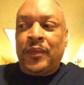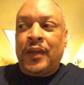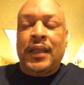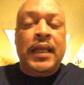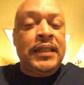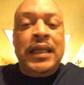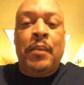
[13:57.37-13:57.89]

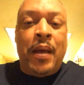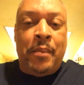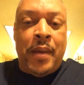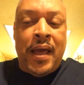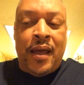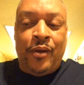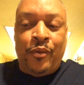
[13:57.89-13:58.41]
That's how my
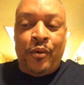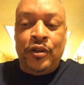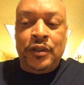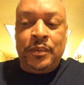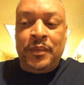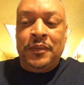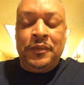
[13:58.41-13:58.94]
mind
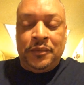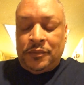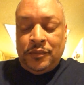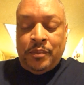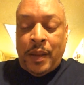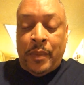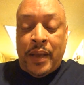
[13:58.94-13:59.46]
works.
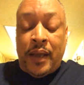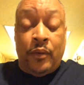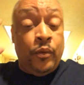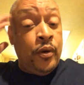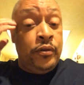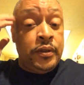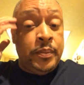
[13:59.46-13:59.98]
My mind works.